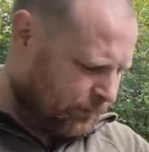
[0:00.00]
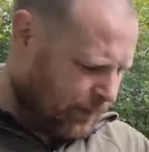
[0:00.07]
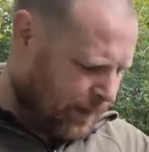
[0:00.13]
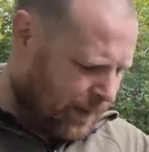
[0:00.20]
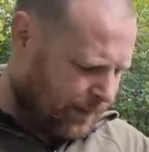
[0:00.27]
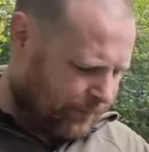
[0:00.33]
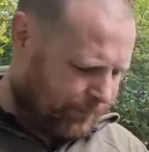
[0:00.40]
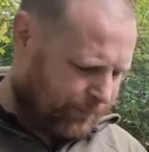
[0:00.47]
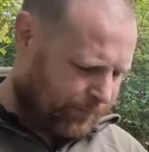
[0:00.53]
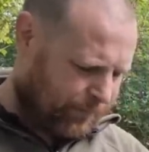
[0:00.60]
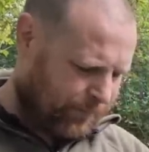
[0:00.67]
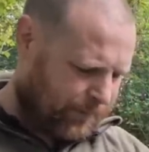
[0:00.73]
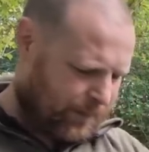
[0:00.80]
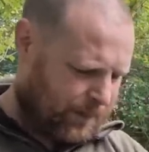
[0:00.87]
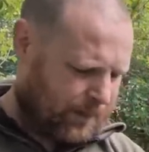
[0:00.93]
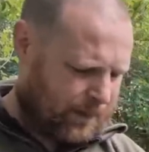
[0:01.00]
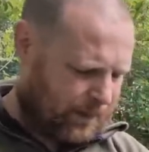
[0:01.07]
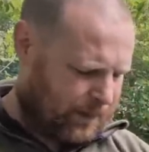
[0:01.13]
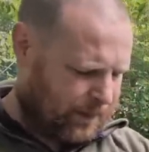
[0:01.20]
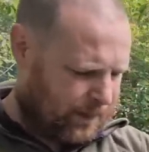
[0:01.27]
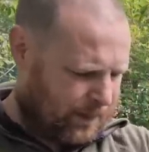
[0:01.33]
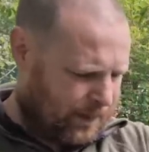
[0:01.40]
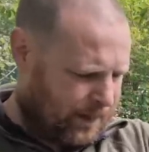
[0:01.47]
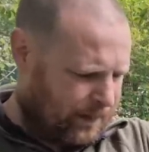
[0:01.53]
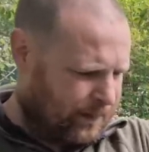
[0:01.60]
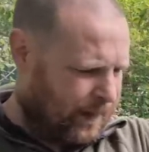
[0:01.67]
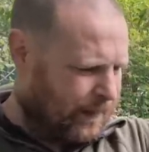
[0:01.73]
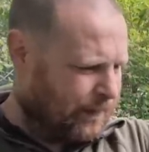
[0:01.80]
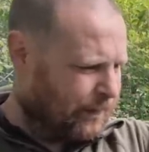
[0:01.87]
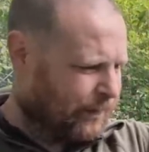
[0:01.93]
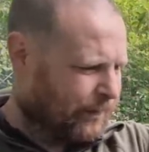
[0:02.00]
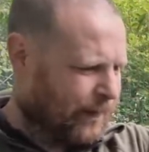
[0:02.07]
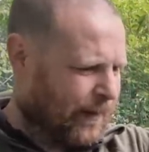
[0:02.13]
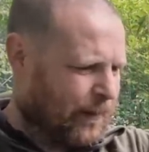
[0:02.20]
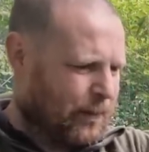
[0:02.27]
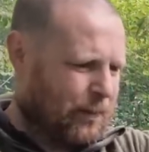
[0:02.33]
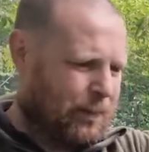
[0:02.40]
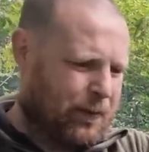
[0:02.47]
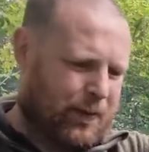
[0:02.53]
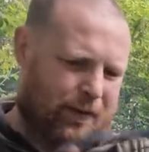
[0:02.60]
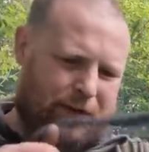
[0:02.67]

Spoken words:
Right. I'll get this set up.